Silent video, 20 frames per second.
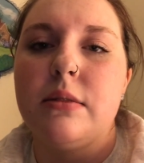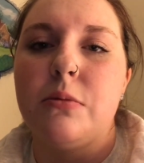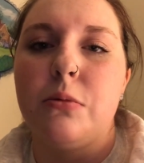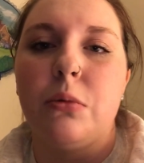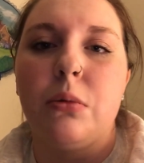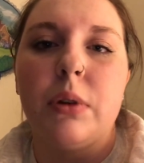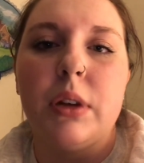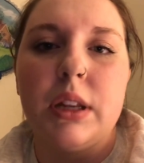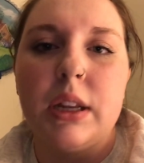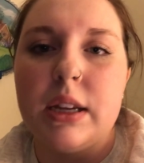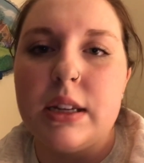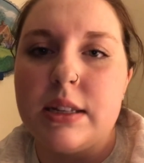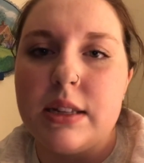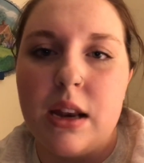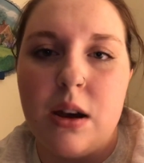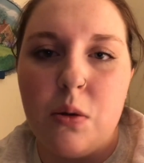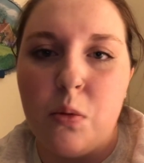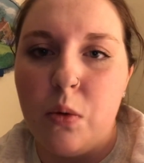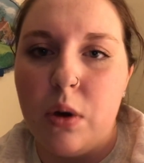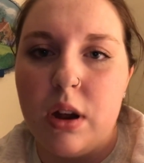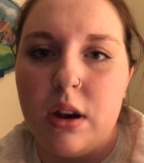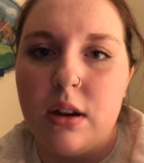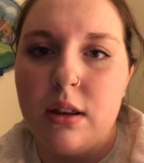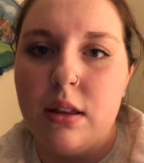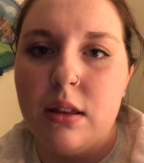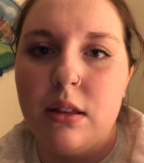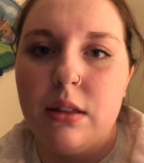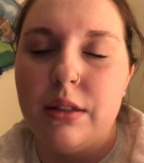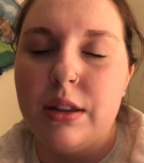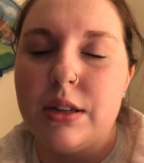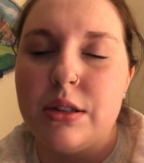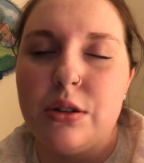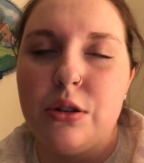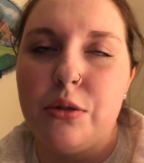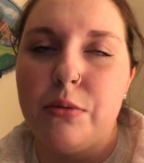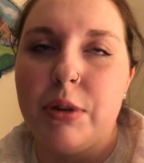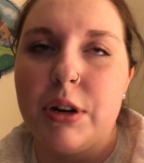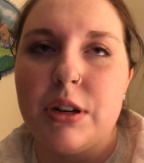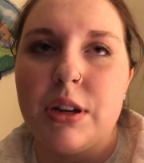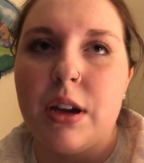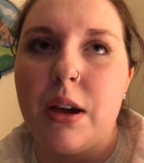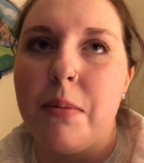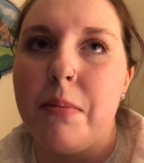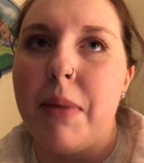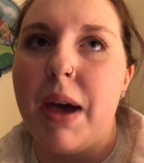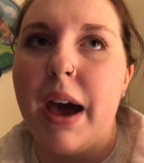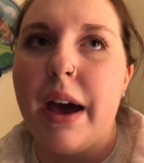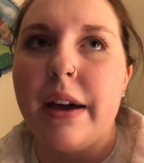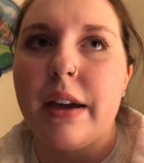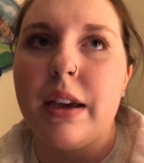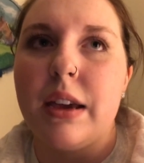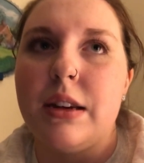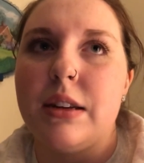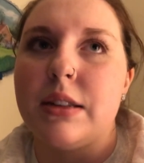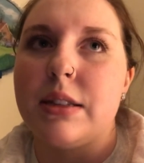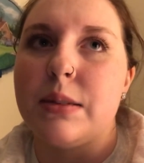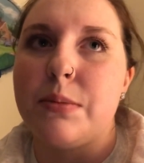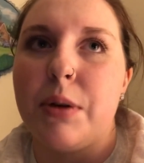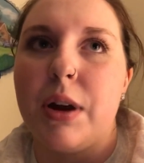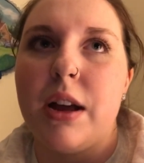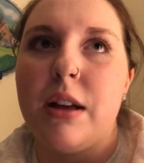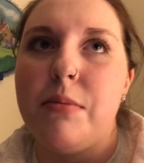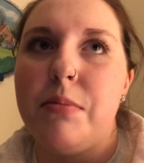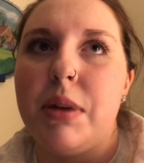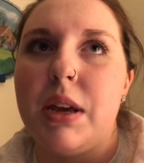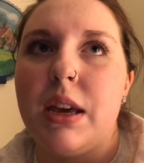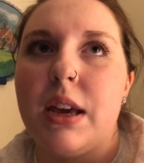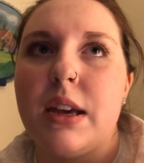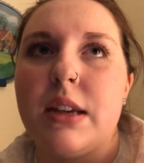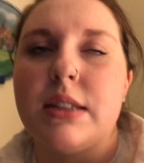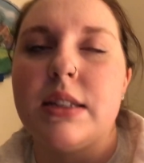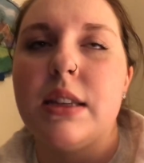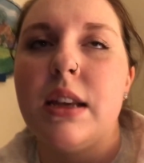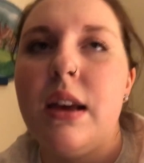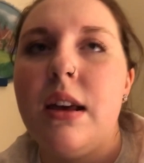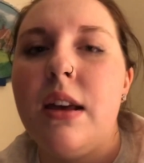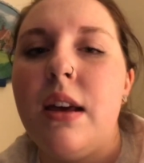really didn't want the tumor to come back and to spread, because